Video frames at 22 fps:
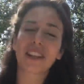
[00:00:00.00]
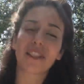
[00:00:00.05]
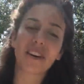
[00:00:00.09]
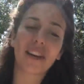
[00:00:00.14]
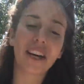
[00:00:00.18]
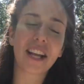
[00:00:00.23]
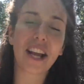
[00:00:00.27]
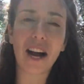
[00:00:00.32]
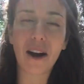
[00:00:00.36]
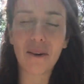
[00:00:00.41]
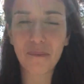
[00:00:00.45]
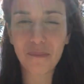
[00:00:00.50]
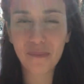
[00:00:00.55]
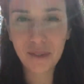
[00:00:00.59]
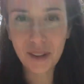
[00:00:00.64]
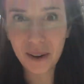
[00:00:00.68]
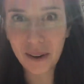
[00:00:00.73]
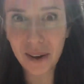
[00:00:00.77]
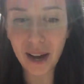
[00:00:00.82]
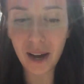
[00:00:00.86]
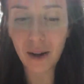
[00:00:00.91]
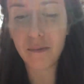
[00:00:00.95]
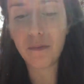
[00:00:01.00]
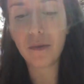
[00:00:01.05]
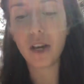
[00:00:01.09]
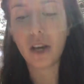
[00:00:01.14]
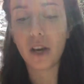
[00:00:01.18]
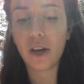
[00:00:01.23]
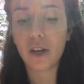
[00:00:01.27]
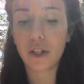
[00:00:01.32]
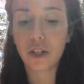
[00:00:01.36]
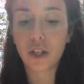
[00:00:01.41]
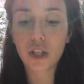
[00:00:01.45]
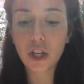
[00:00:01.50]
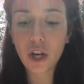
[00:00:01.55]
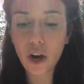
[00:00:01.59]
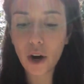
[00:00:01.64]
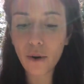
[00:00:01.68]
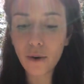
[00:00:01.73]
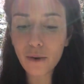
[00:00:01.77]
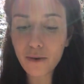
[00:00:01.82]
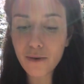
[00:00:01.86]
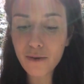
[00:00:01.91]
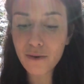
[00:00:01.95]
together. Anyhow, okay,
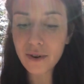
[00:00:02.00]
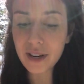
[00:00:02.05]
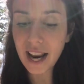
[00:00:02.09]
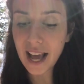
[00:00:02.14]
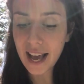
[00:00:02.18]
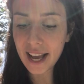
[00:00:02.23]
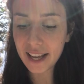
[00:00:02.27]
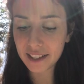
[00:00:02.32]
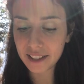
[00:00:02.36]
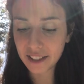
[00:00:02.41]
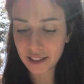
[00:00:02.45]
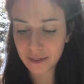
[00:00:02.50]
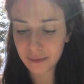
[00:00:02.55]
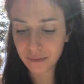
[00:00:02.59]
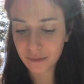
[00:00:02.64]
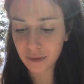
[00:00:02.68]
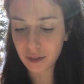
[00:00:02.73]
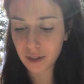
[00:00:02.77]
so, ooh, an ant.